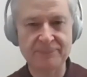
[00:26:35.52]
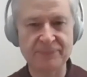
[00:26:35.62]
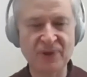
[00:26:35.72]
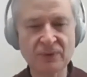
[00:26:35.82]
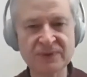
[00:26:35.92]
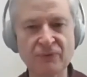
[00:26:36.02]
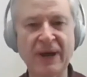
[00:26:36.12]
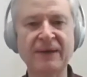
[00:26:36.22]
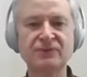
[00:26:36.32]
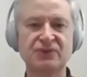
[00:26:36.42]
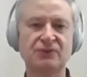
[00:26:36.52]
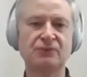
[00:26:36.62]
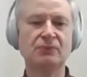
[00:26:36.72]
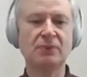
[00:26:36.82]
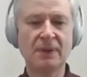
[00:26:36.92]
those around
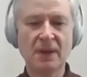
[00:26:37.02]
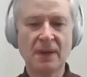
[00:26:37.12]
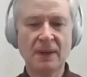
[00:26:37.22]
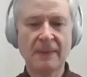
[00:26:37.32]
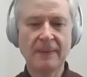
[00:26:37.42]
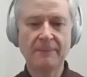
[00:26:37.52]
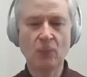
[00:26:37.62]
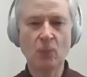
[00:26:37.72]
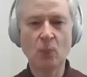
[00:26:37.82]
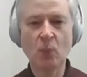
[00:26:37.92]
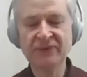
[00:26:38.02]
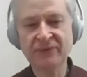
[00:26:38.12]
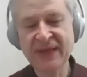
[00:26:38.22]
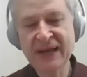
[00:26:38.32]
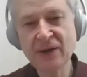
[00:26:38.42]
you, whether
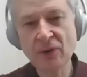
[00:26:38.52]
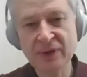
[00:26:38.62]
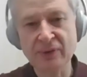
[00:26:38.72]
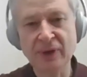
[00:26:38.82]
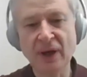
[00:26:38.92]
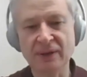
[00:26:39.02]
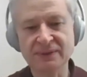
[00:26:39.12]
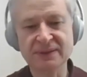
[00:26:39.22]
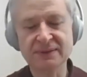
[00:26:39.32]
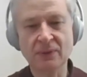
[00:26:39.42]
they know it or not,